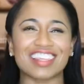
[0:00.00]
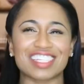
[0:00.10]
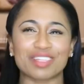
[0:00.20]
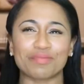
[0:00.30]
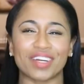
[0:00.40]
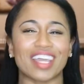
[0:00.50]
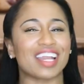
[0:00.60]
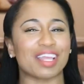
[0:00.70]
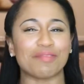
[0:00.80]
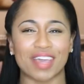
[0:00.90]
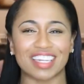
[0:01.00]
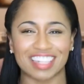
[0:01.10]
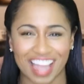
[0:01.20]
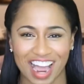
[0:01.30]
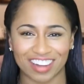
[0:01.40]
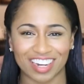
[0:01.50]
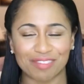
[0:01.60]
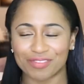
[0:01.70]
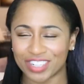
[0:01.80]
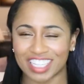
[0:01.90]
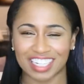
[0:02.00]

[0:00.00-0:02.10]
this to put any men down, I'm really